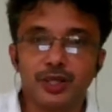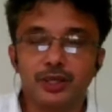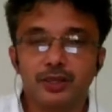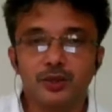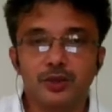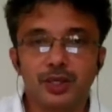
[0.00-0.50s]
the
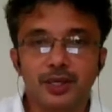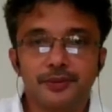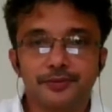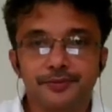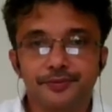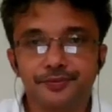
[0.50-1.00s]
owner.
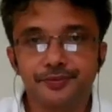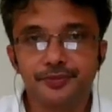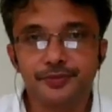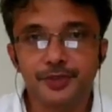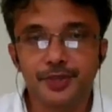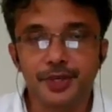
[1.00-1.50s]

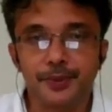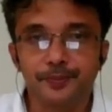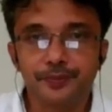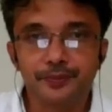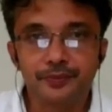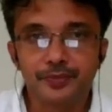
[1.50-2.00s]

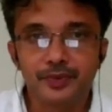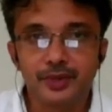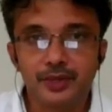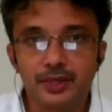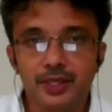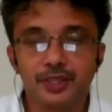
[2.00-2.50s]
Okay,
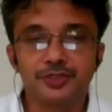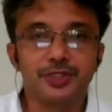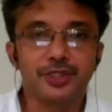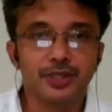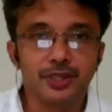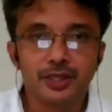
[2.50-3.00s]
last
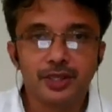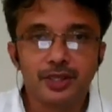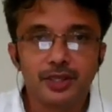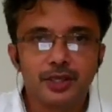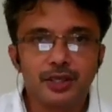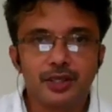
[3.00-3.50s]
year
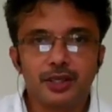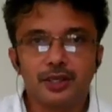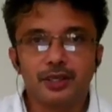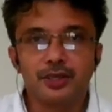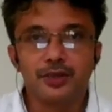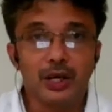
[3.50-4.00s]

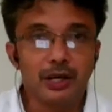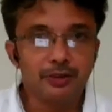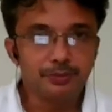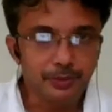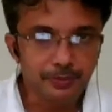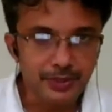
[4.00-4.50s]
you
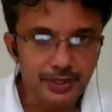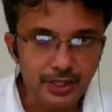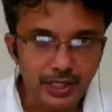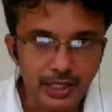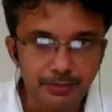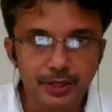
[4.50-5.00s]
have prepared the
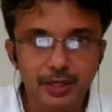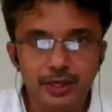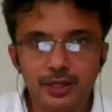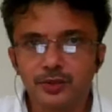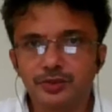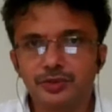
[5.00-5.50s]
capital
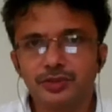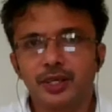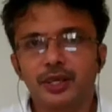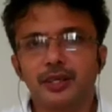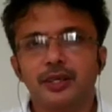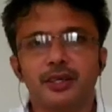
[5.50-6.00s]
accounts,
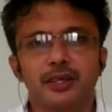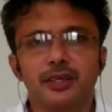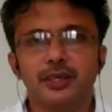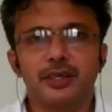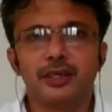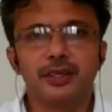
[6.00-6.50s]
and
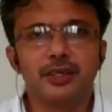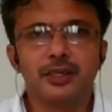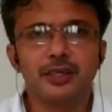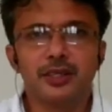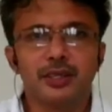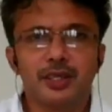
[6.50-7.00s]

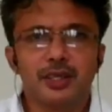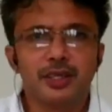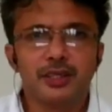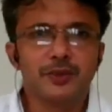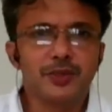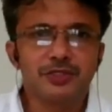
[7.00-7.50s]

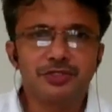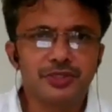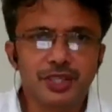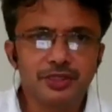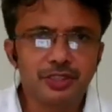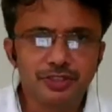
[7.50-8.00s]
there was
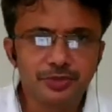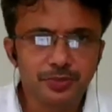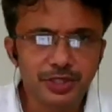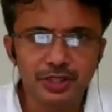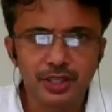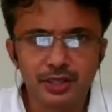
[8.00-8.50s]
nothing
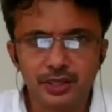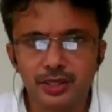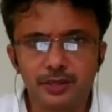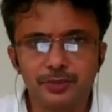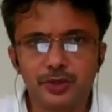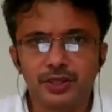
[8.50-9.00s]
special
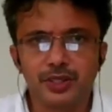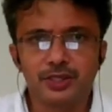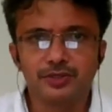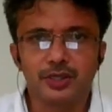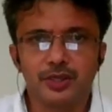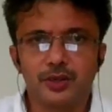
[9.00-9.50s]
about
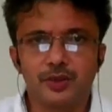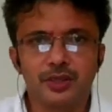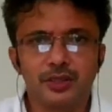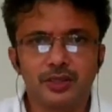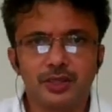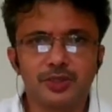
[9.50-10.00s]
this account.
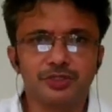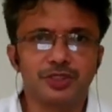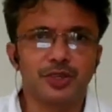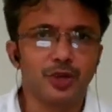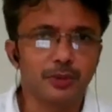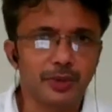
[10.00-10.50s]
It was a
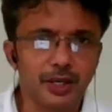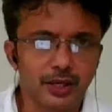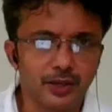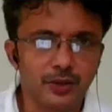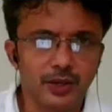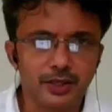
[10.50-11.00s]
normal
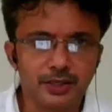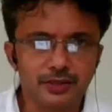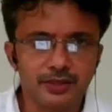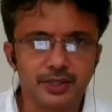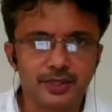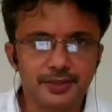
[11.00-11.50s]
account, right?
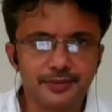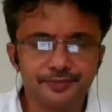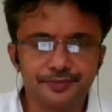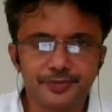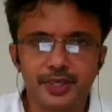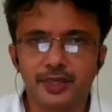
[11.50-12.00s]
Isn't it?
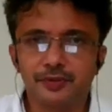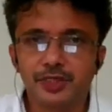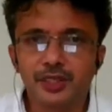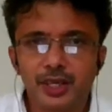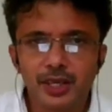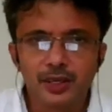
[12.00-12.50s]
Yeah,
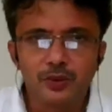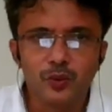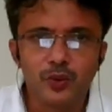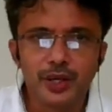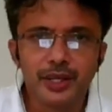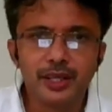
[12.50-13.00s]
with
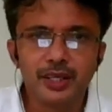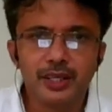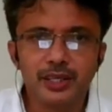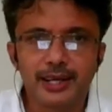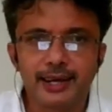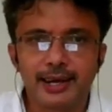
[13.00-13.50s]
very
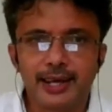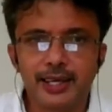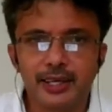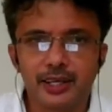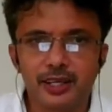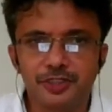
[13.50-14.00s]

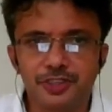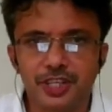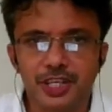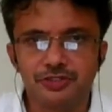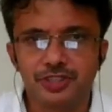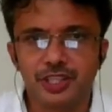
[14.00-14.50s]
rare
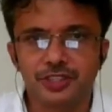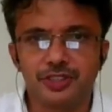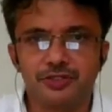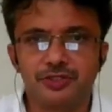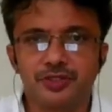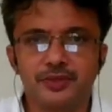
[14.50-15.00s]

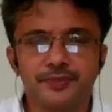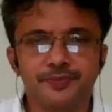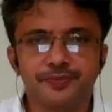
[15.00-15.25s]
transactions.